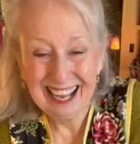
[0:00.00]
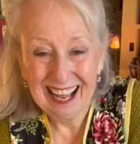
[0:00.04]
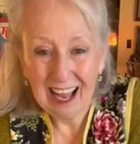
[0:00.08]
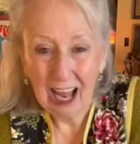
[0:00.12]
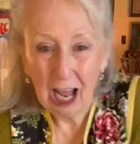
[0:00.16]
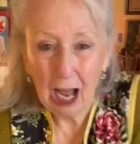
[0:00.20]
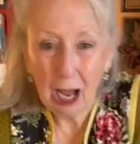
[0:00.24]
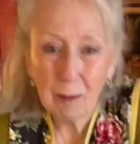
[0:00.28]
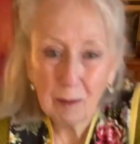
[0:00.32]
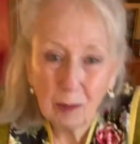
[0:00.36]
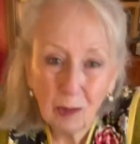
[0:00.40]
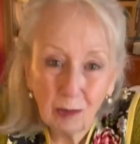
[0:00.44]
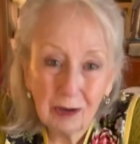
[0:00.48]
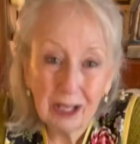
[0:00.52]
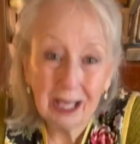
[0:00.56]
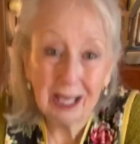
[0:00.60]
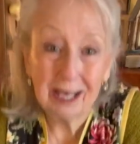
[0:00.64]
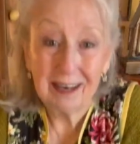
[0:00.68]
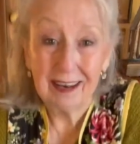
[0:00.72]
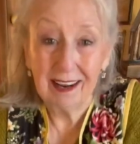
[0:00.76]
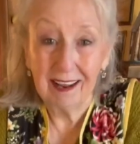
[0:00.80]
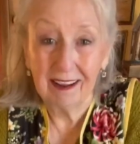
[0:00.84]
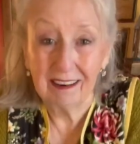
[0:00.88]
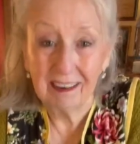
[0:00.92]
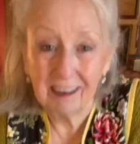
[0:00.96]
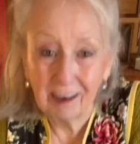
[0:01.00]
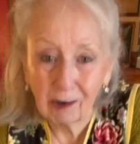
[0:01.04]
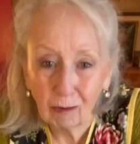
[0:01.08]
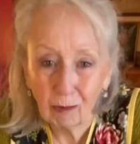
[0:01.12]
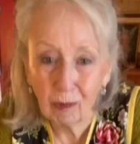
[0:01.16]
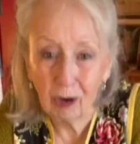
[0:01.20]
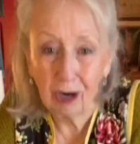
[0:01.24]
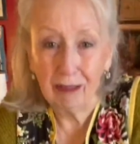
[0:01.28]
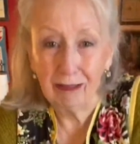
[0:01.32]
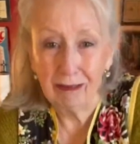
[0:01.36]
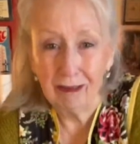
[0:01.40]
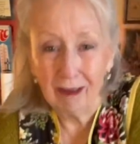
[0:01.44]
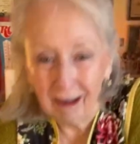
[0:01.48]
I'm going to get down here
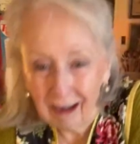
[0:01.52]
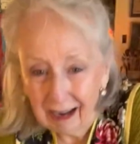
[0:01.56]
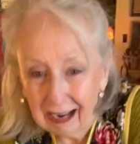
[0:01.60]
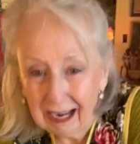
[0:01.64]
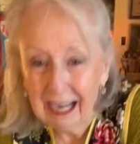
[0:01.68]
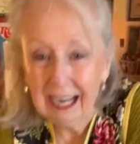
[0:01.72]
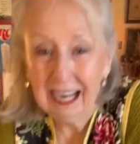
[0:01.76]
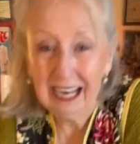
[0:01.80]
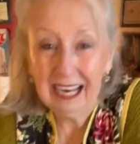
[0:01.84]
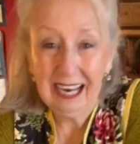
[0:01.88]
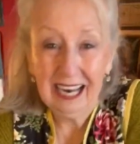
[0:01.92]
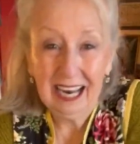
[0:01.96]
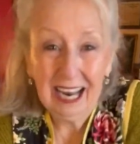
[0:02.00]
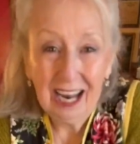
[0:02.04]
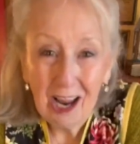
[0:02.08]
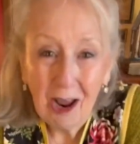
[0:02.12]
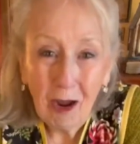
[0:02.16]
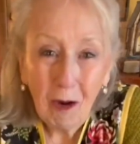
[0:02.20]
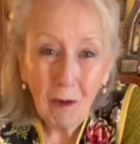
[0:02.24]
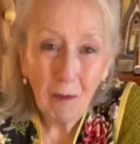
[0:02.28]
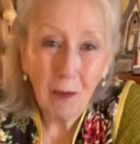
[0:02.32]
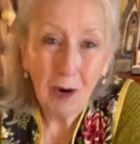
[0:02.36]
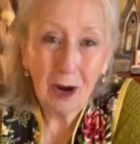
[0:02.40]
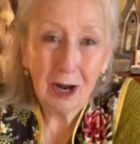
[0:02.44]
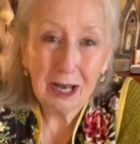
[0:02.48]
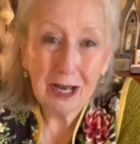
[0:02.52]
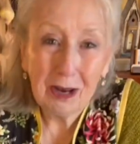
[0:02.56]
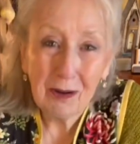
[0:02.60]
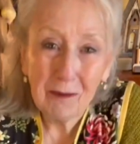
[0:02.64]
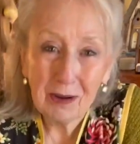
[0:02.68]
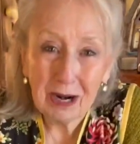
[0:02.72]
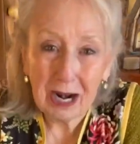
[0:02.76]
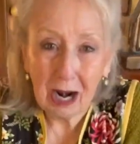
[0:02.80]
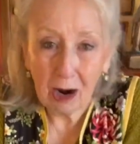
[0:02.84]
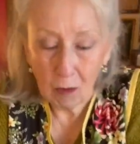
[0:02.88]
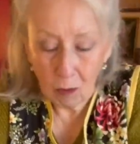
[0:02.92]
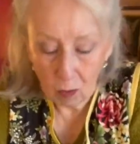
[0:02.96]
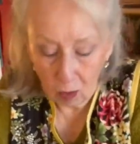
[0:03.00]
with you. We're doing
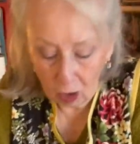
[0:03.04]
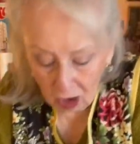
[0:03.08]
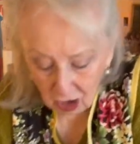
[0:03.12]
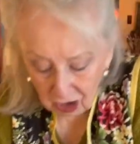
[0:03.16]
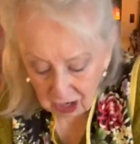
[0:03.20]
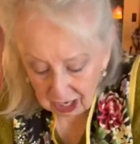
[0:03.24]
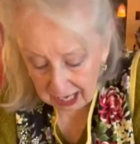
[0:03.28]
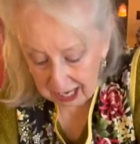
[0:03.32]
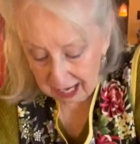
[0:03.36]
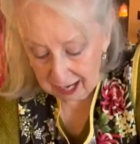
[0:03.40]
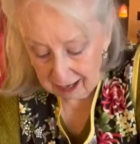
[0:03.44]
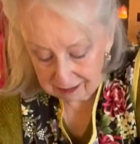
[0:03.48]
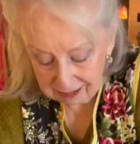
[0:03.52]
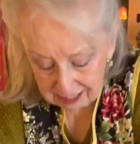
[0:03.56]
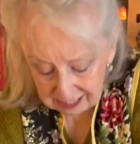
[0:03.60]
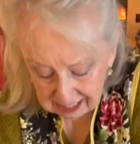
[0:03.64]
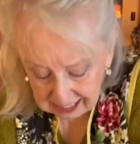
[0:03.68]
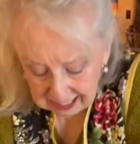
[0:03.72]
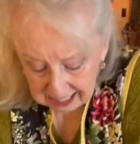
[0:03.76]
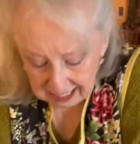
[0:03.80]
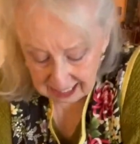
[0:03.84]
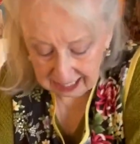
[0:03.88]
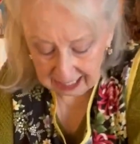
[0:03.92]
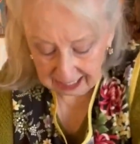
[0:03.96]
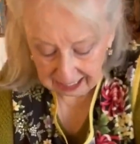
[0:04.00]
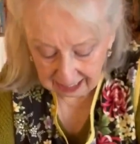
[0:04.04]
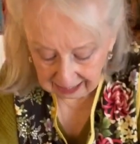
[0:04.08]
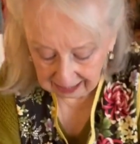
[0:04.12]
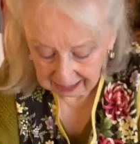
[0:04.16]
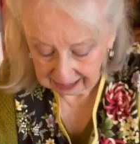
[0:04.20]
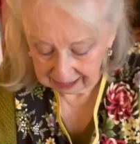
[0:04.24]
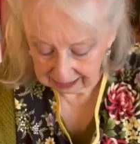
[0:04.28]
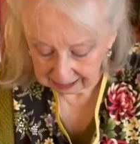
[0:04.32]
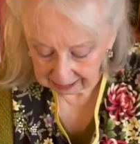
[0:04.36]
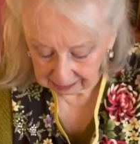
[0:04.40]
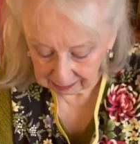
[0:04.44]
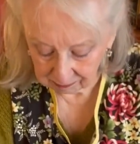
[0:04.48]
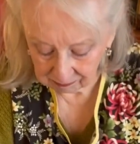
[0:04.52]
our workout today.
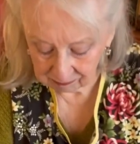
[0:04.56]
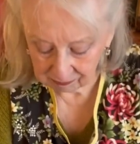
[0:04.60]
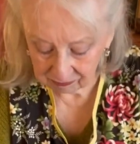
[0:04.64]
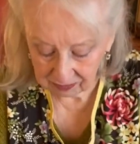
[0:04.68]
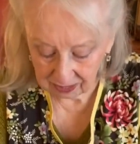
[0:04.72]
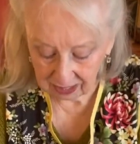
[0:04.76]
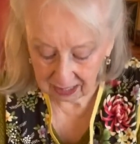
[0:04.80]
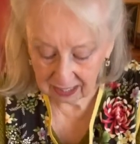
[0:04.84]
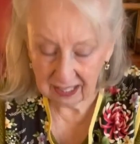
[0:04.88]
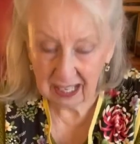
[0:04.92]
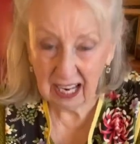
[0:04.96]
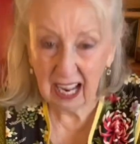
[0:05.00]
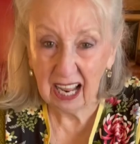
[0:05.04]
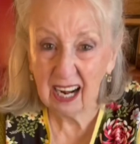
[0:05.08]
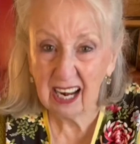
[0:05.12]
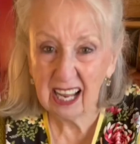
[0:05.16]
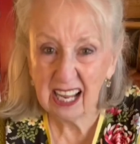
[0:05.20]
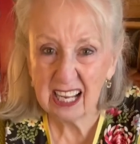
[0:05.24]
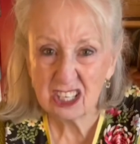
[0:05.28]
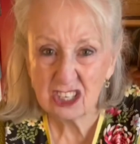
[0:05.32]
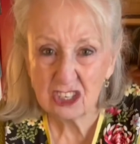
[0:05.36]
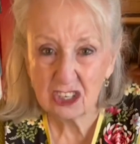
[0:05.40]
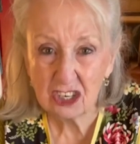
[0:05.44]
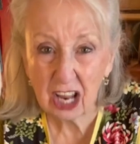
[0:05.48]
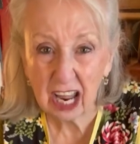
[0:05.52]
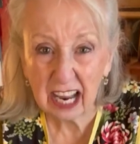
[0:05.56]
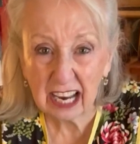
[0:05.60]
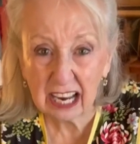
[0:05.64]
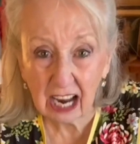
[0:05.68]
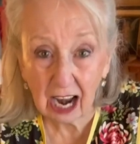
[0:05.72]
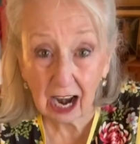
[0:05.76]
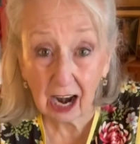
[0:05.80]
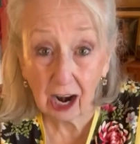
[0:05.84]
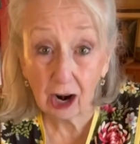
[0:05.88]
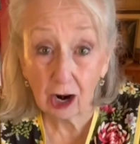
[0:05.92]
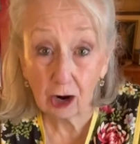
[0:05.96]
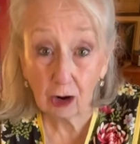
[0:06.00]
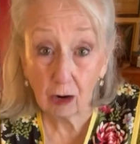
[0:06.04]
Now let's take
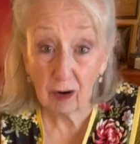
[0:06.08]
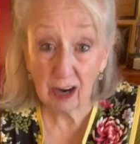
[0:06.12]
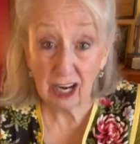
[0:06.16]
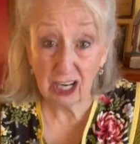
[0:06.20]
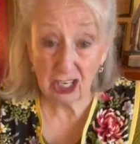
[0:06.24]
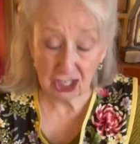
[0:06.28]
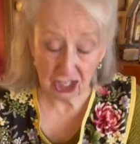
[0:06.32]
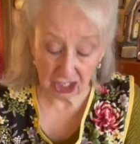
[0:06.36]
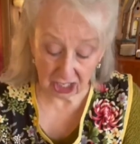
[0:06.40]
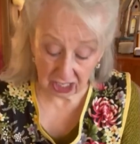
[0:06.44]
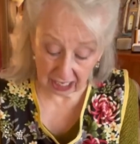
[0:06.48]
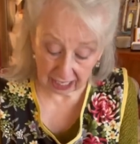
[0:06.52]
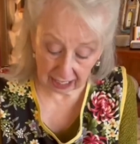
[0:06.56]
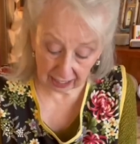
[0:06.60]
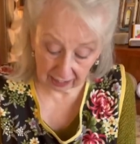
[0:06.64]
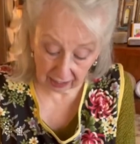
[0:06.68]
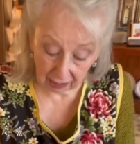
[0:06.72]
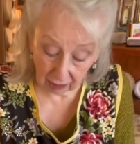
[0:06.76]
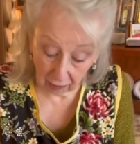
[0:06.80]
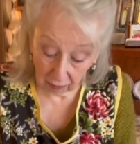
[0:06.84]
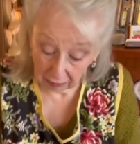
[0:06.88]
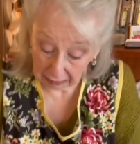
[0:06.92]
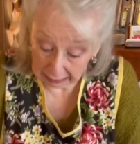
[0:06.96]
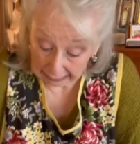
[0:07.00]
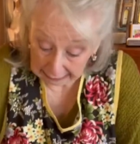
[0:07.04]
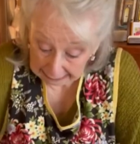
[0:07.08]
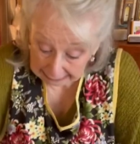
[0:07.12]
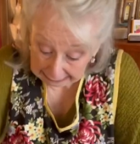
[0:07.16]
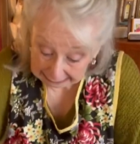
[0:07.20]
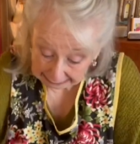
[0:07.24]
our aggression out on it.